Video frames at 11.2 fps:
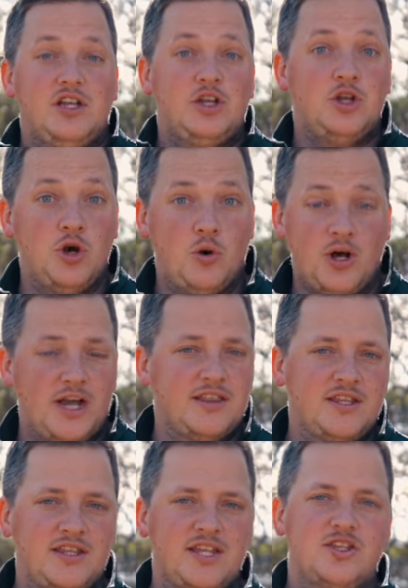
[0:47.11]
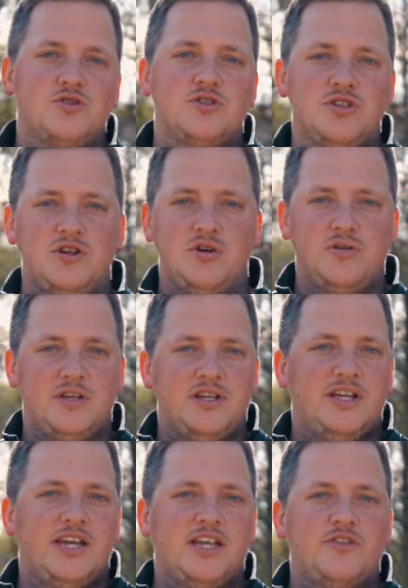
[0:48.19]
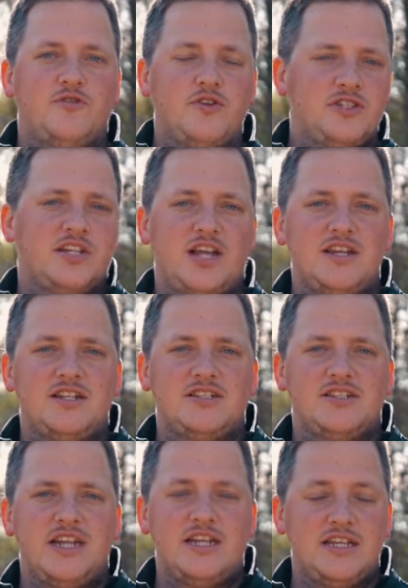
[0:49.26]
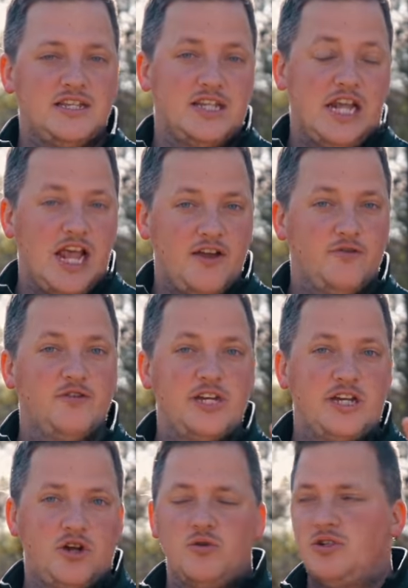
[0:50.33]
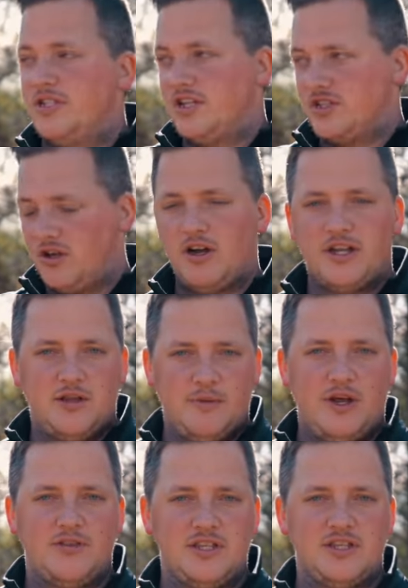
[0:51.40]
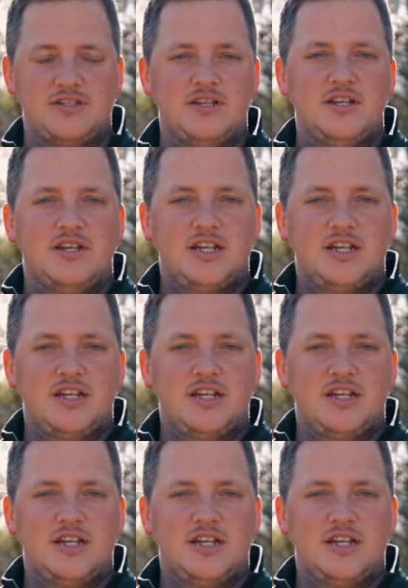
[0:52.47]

No, I think the answer is no. And the first thing I need to say is every coach that is talking about this